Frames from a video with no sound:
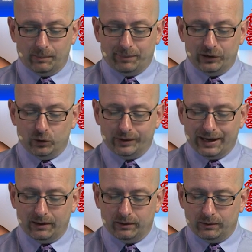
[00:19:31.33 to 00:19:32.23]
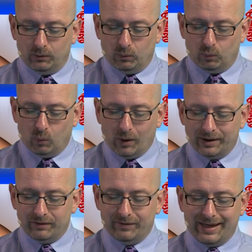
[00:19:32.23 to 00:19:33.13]
but you'll get
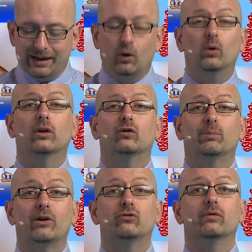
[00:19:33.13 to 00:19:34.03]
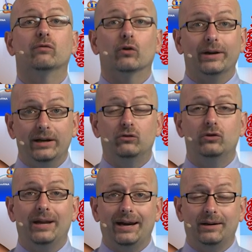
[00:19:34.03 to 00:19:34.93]
one of that whole expression for
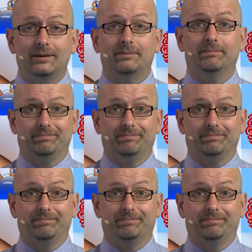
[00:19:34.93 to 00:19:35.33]
each data